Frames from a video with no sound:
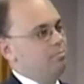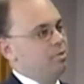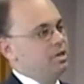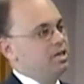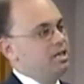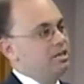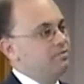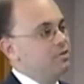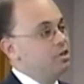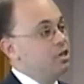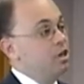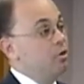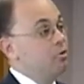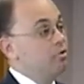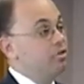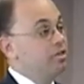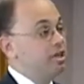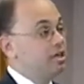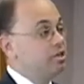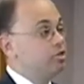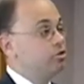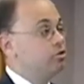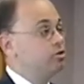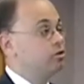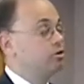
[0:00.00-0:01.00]
But even though
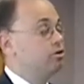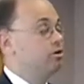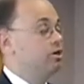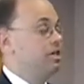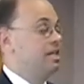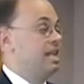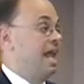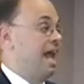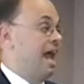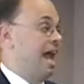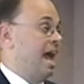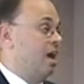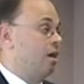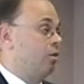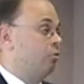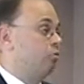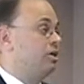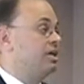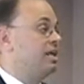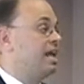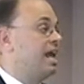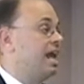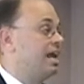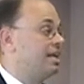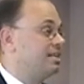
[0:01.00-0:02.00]
things look good now,
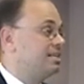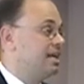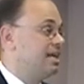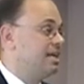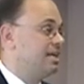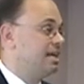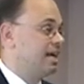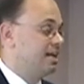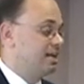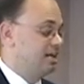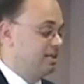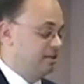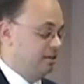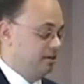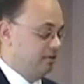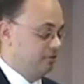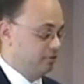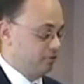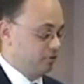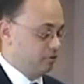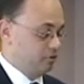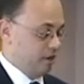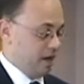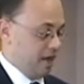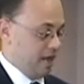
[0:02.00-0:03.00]
we can't take anything
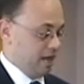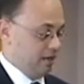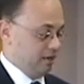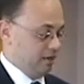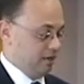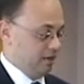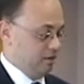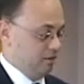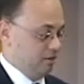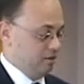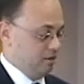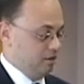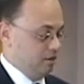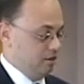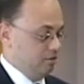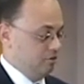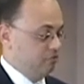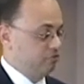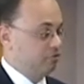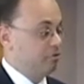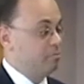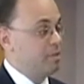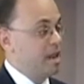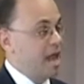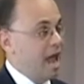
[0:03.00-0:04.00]
for granted.
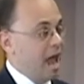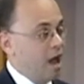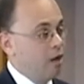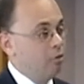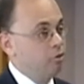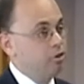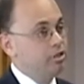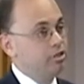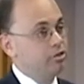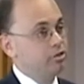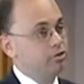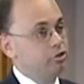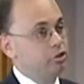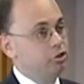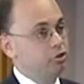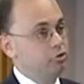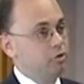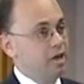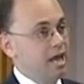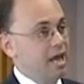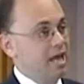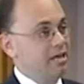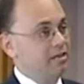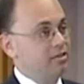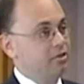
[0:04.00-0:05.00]
From now until
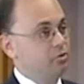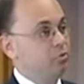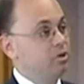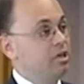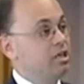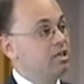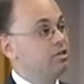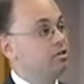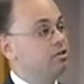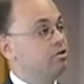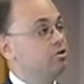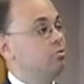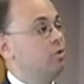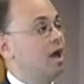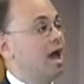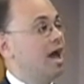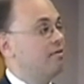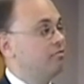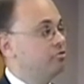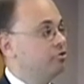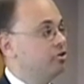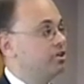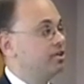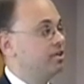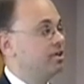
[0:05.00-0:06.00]
June 8th, we need to do
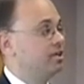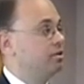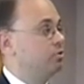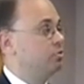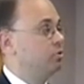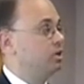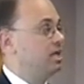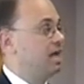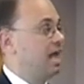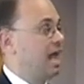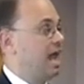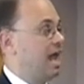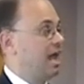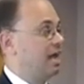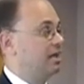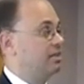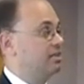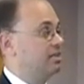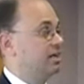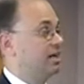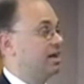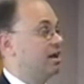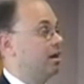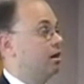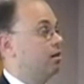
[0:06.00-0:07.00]
everything that we
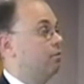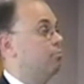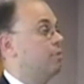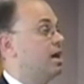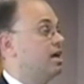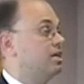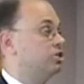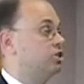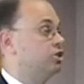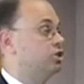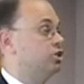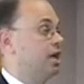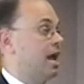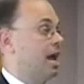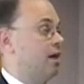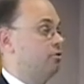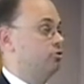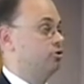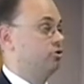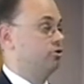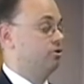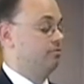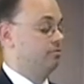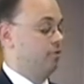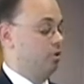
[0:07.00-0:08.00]
can to get our message
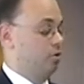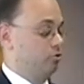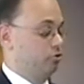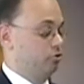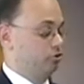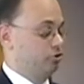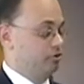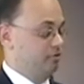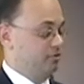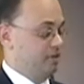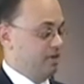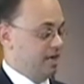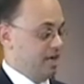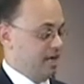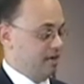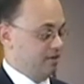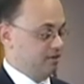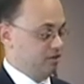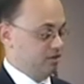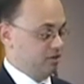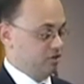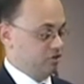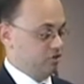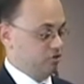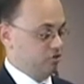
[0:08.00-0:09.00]
out to the voters of the
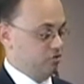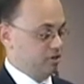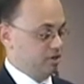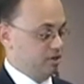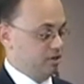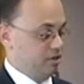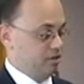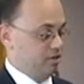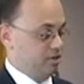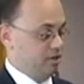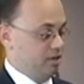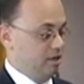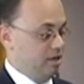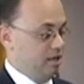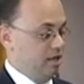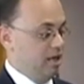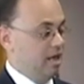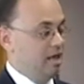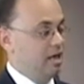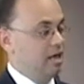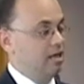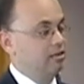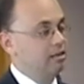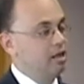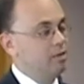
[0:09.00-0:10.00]
8th District.
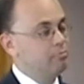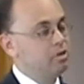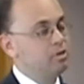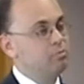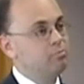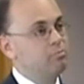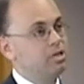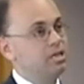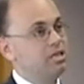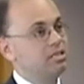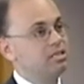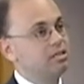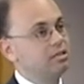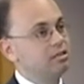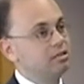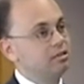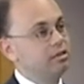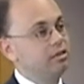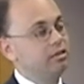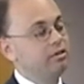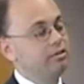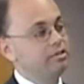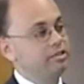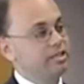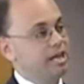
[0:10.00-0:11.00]
And let me be as
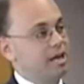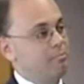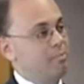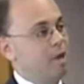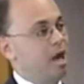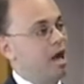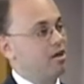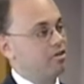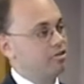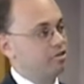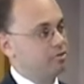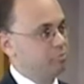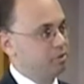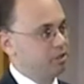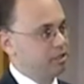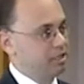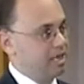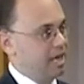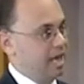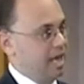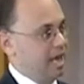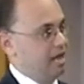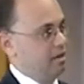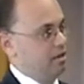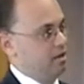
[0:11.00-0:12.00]
clear as I
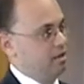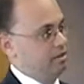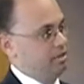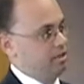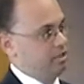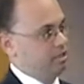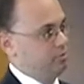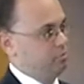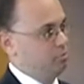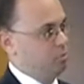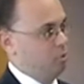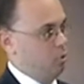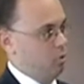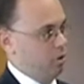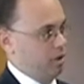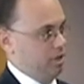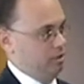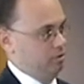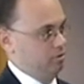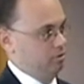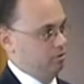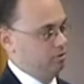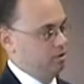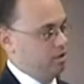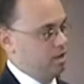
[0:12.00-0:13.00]
possibly can on this
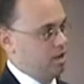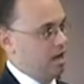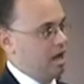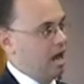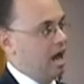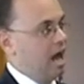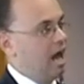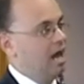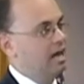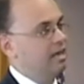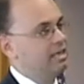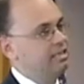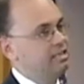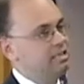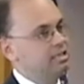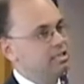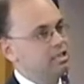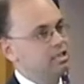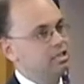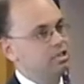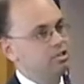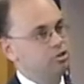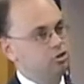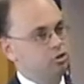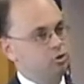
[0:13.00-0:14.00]
point. I
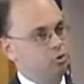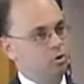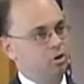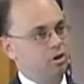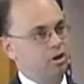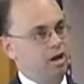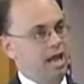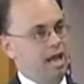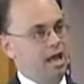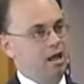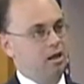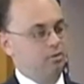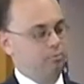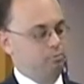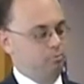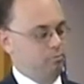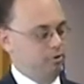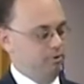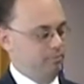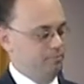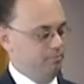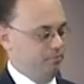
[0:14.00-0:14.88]
need your help.